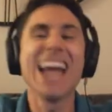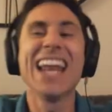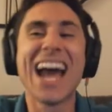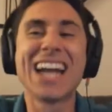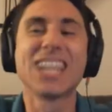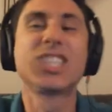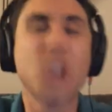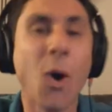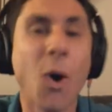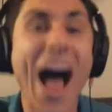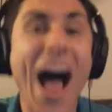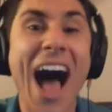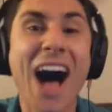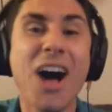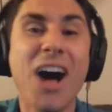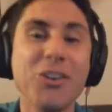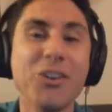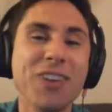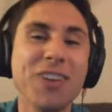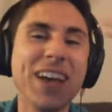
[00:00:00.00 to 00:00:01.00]
out of
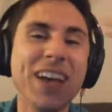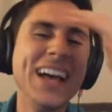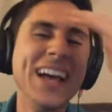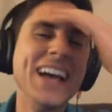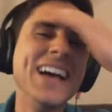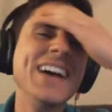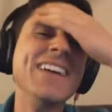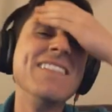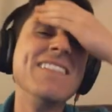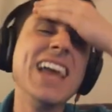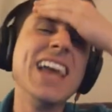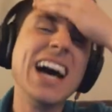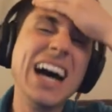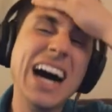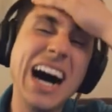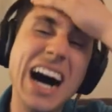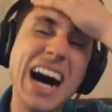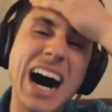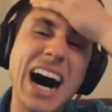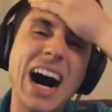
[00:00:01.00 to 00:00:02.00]
12!
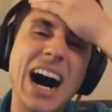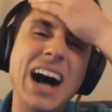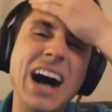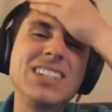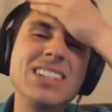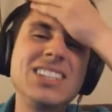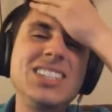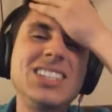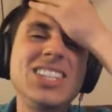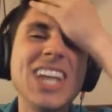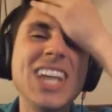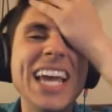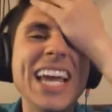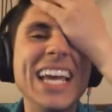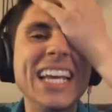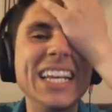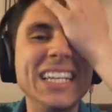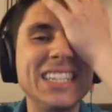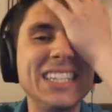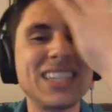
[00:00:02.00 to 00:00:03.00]
Oh,
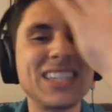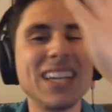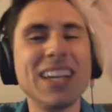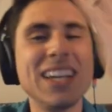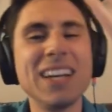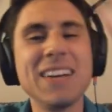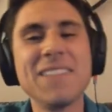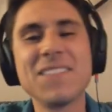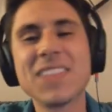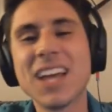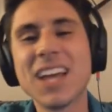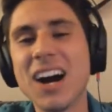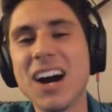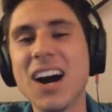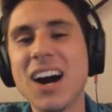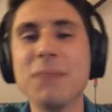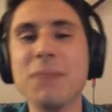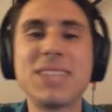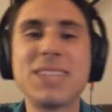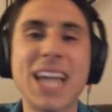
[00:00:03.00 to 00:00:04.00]
jeez.
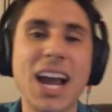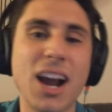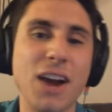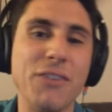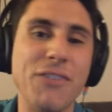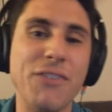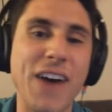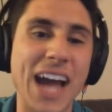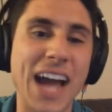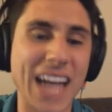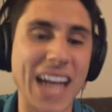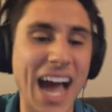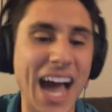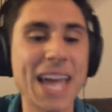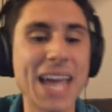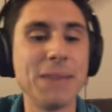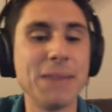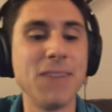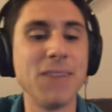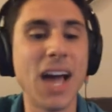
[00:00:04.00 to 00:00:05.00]
Oh, I'm terrified. I
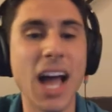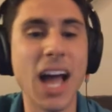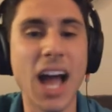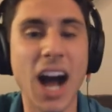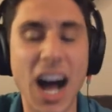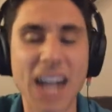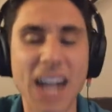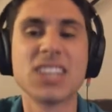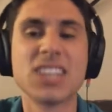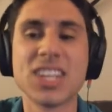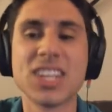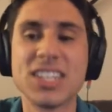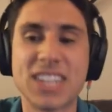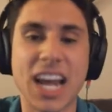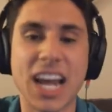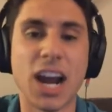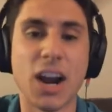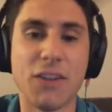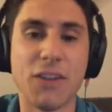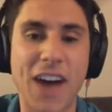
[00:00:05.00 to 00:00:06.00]
am honestly
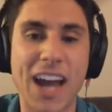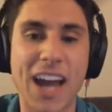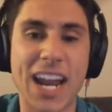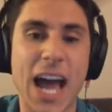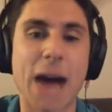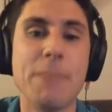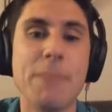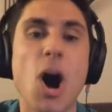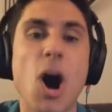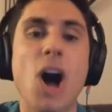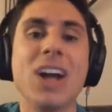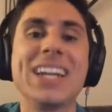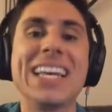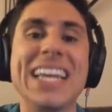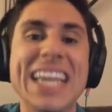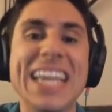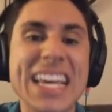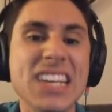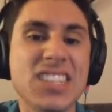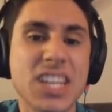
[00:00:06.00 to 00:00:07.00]
terrified. I'm on
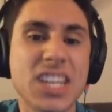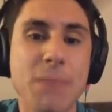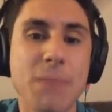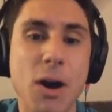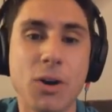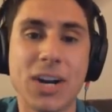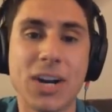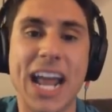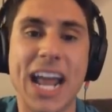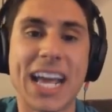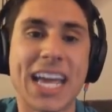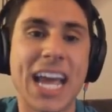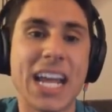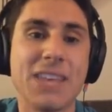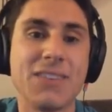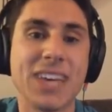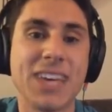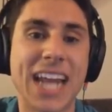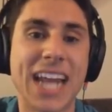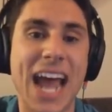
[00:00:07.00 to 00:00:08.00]
easy mode and I can't
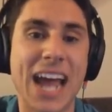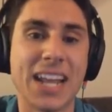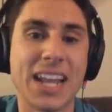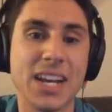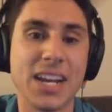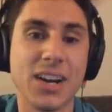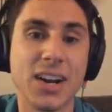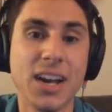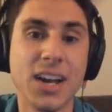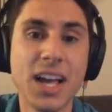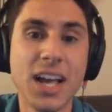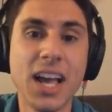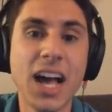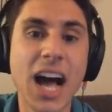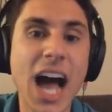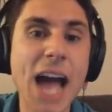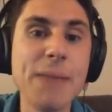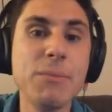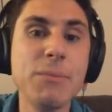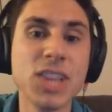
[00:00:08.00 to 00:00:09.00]
even get out of here.
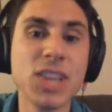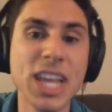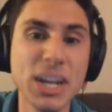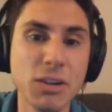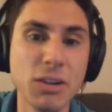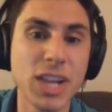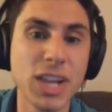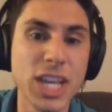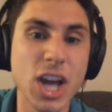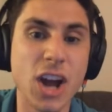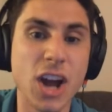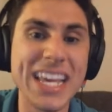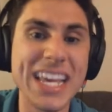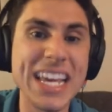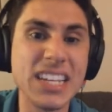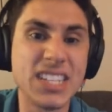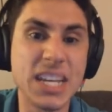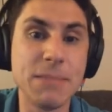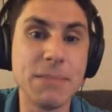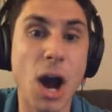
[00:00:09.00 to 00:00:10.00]
I'm literally on
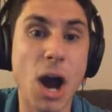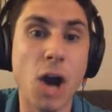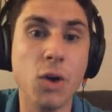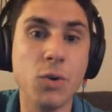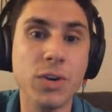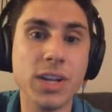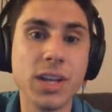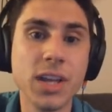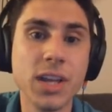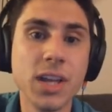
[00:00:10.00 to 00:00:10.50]
easy mode.